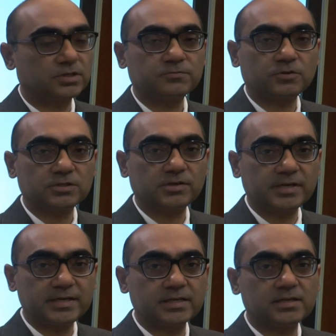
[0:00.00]
for the
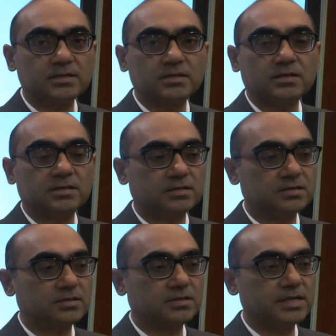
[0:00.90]
retail
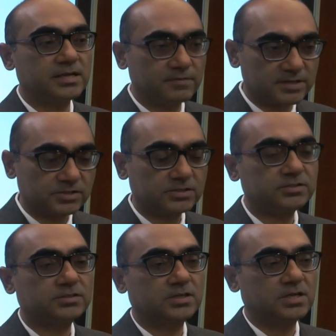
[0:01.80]
investors.